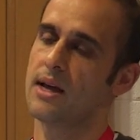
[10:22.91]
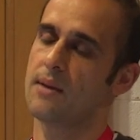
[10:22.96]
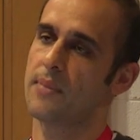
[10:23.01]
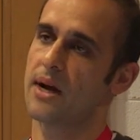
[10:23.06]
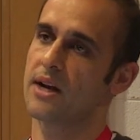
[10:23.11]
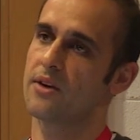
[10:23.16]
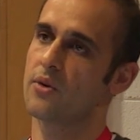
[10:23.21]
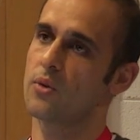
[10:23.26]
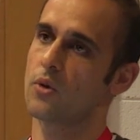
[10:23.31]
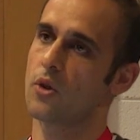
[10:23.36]

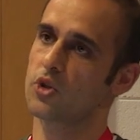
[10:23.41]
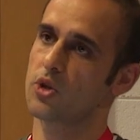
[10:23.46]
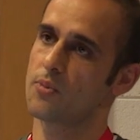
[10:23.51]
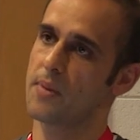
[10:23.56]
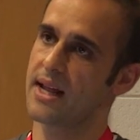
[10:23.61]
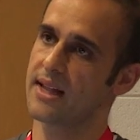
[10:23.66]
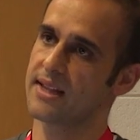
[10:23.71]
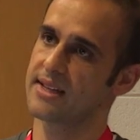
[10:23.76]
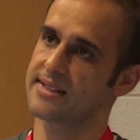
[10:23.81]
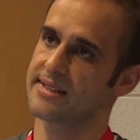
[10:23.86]
but it will
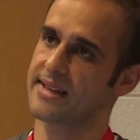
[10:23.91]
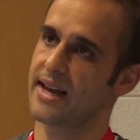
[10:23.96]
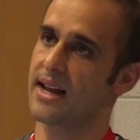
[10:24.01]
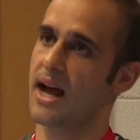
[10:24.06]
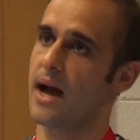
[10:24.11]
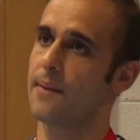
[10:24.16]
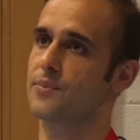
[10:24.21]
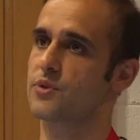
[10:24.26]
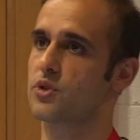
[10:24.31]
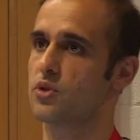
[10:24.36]
automatically scale
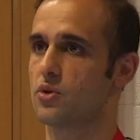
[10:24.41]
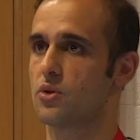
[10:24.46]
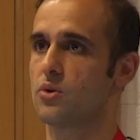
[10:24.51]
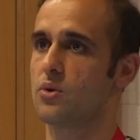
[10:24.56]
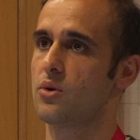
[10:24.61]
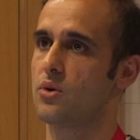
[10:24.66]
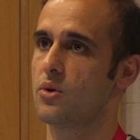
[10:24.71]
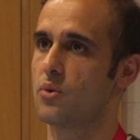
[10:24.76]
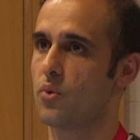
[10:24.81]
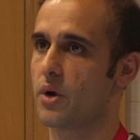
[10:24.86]
up
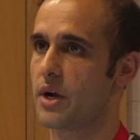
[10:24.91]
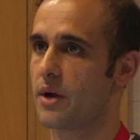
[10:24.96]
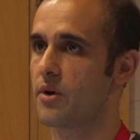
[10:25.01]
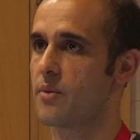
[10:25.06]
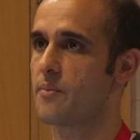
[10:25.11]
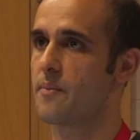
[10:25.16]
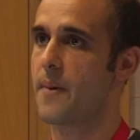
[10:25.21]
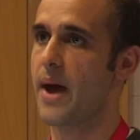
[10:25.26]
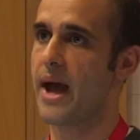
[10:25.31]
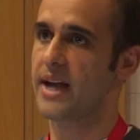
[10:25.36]
to whatever
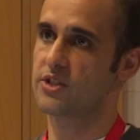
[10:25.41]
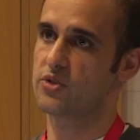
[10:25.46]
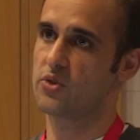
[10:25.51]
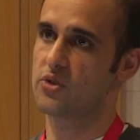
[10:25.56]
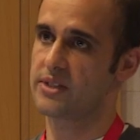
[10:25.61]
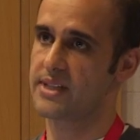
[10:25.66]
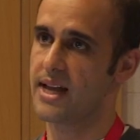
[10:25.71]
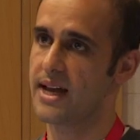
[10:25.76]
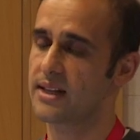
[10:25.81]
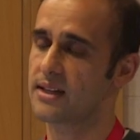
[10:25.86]
max you
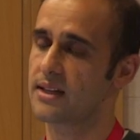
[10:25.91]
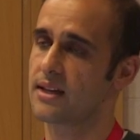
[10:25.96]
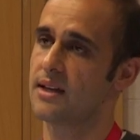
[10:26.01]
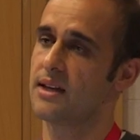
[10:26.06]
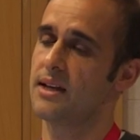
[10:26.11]
set.